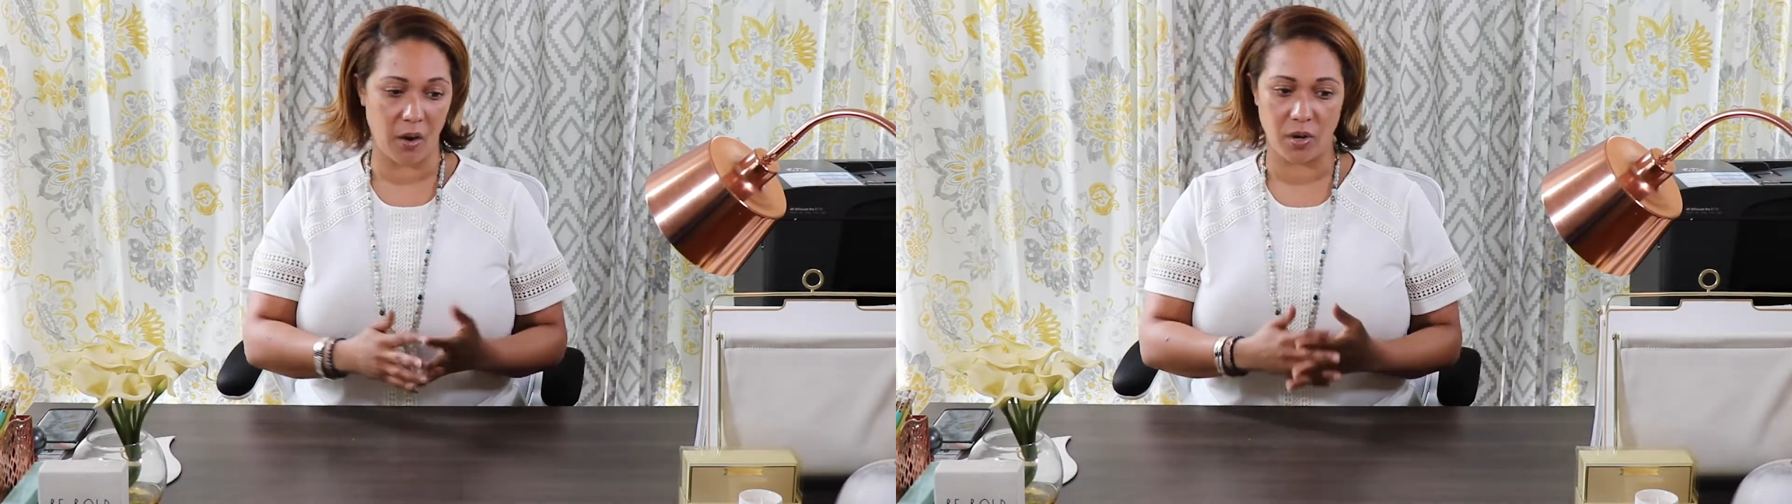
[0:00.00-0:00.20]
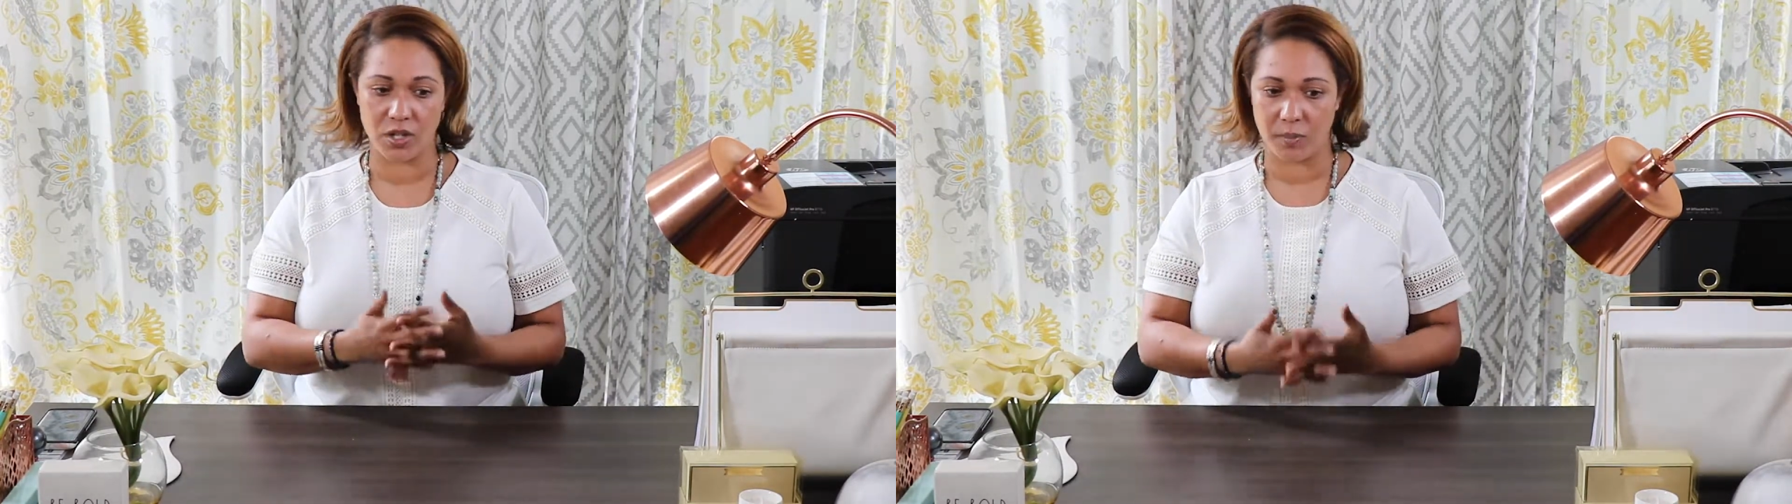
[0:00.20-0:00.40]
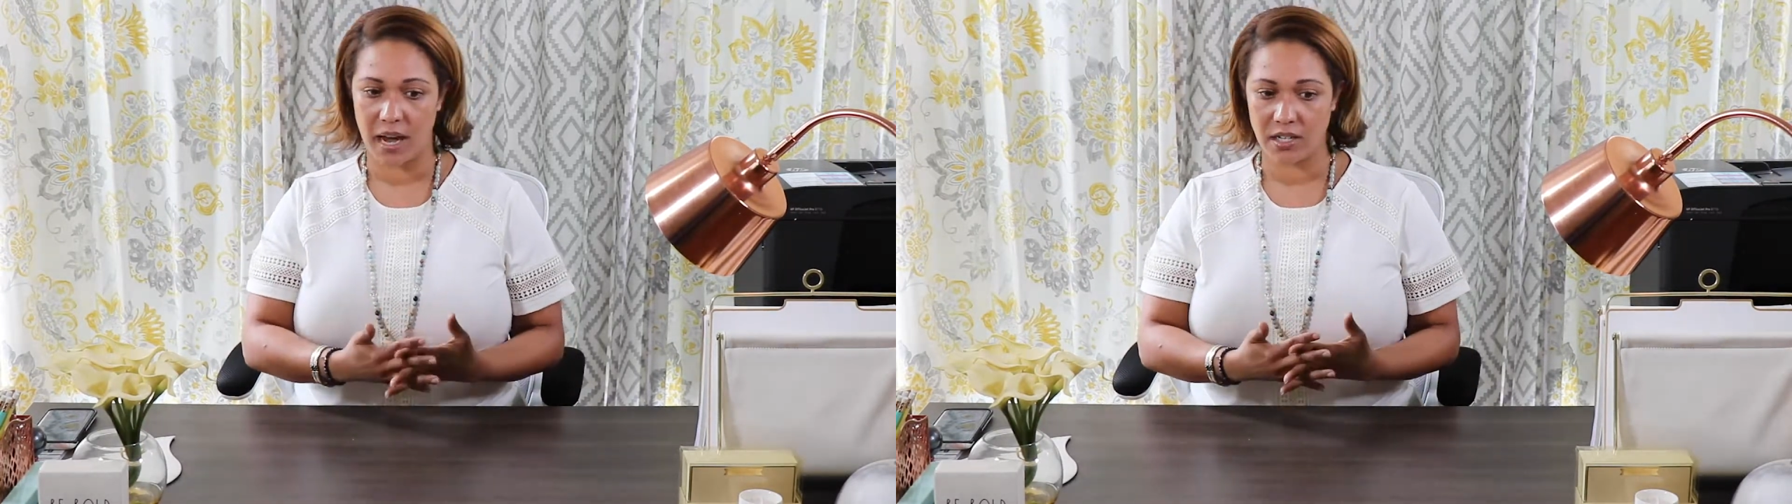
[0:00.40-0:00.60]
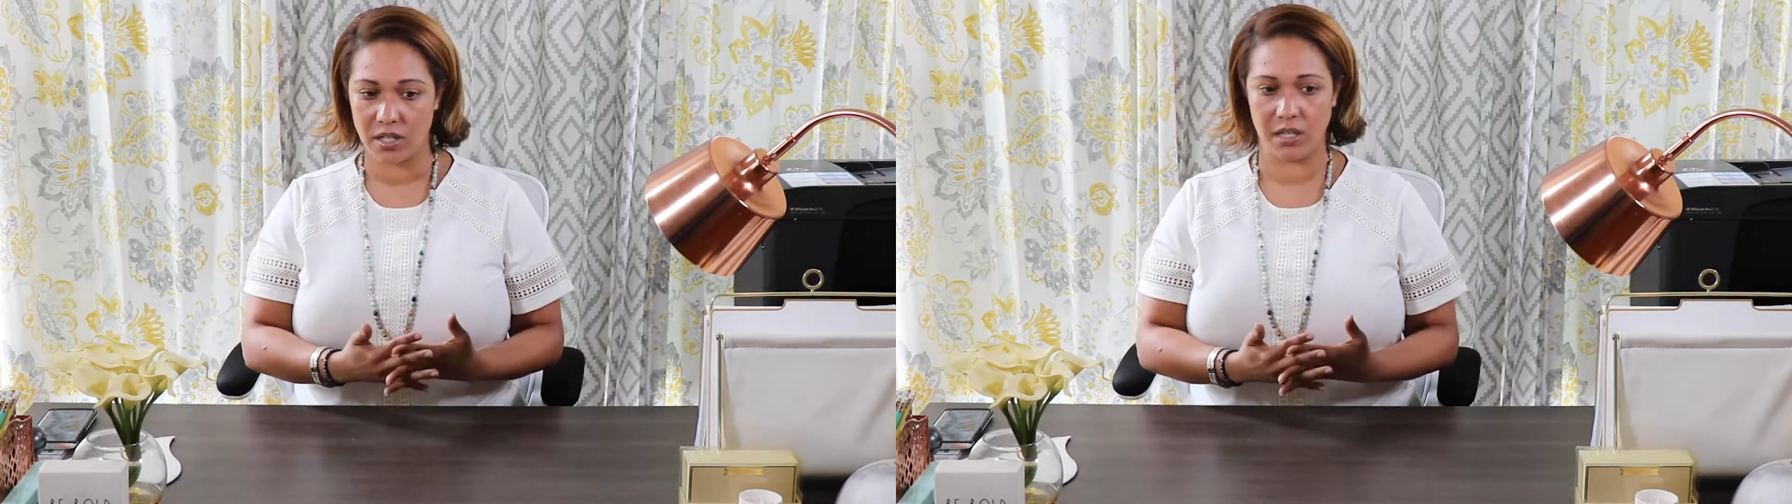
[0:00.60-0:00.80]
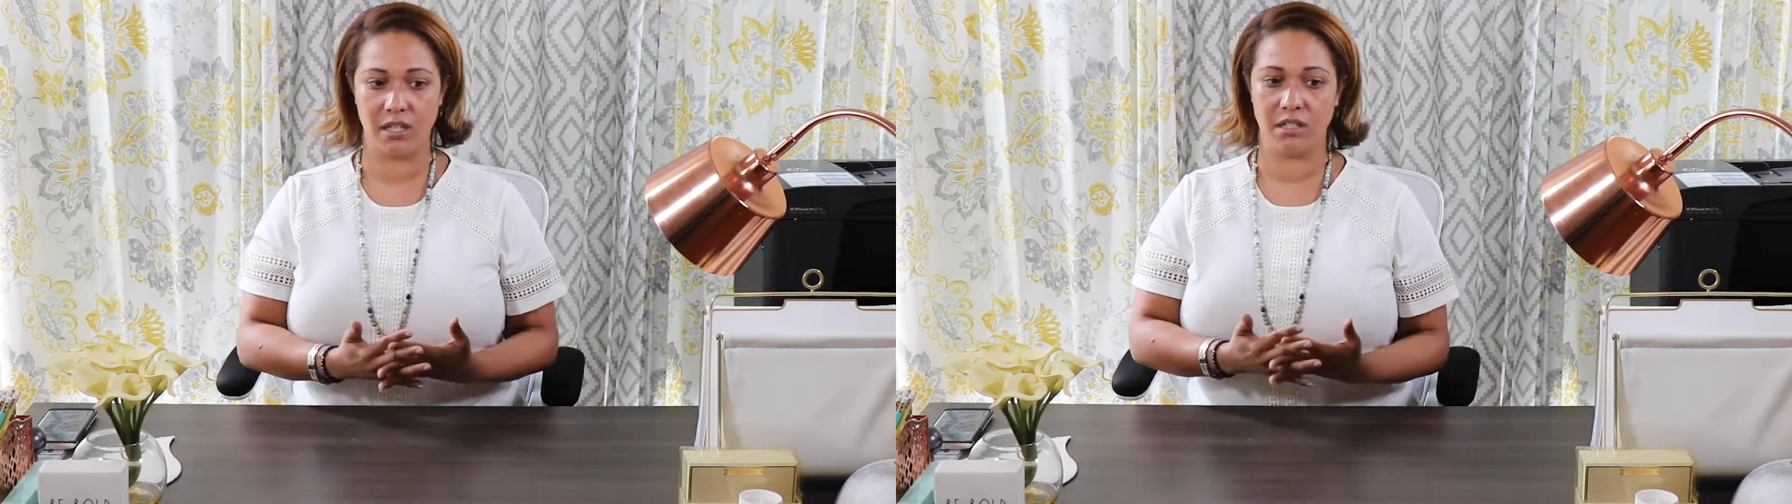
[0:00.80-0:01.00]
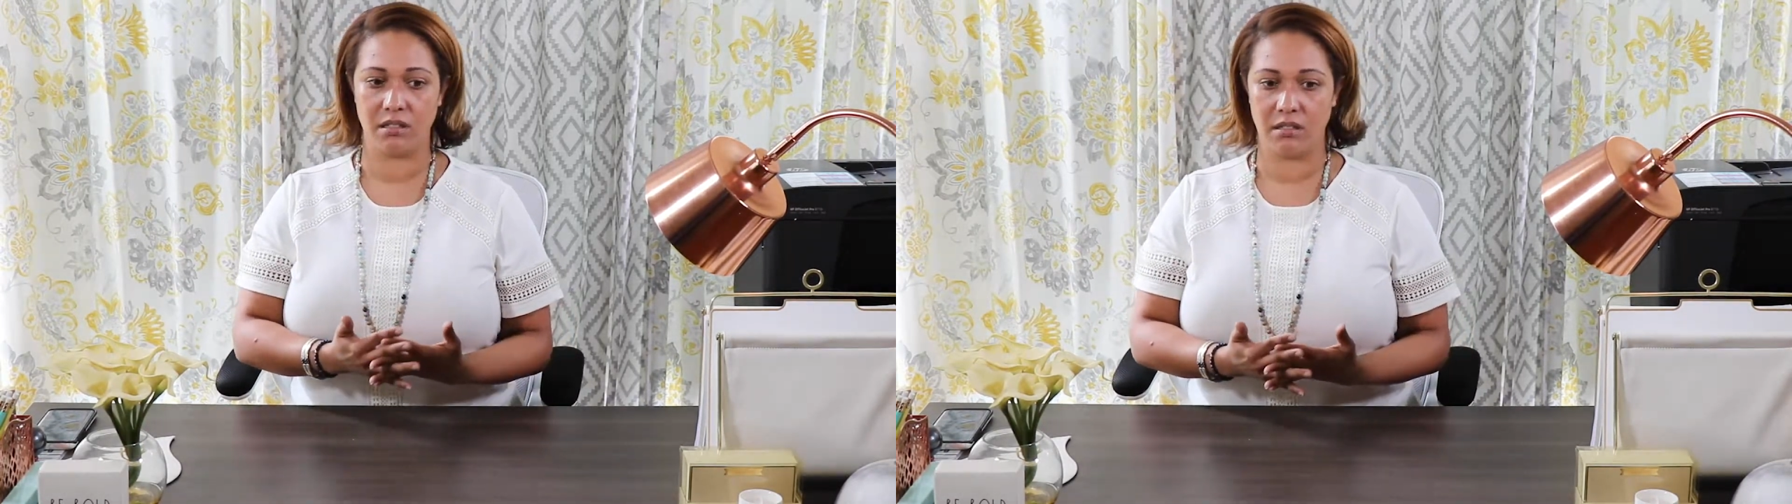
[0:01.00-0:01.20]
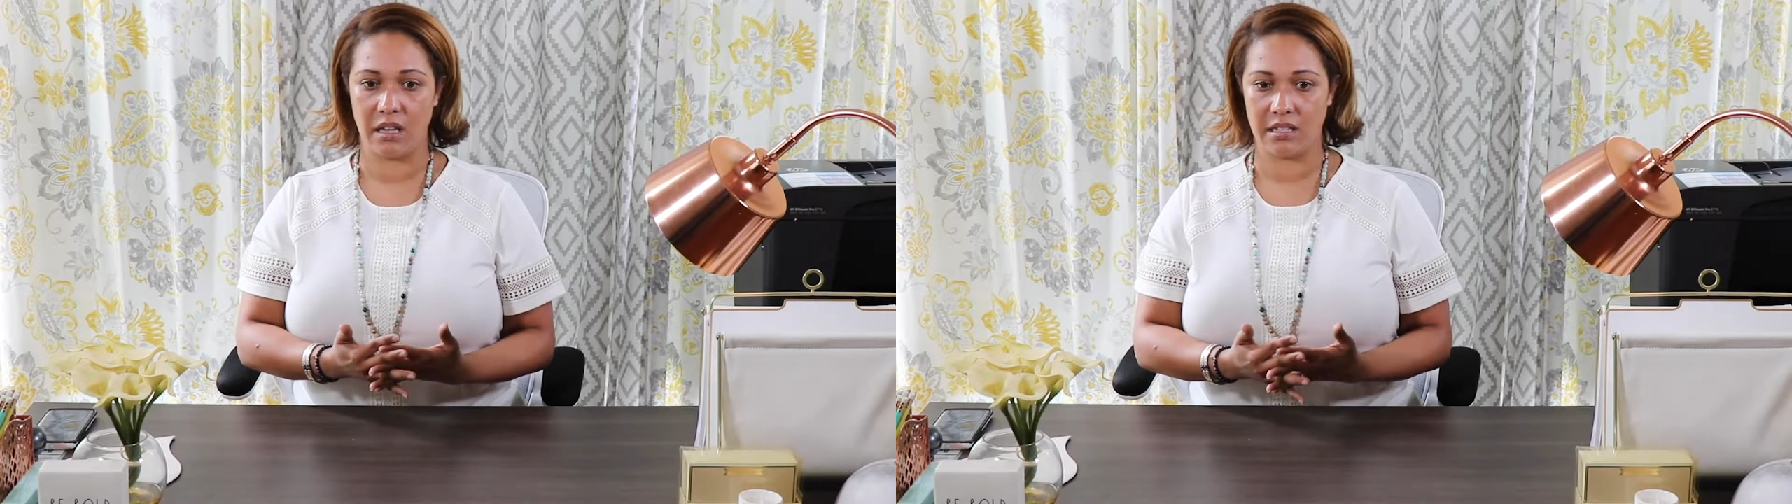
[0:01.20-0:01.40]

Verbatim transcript: out what your passion is,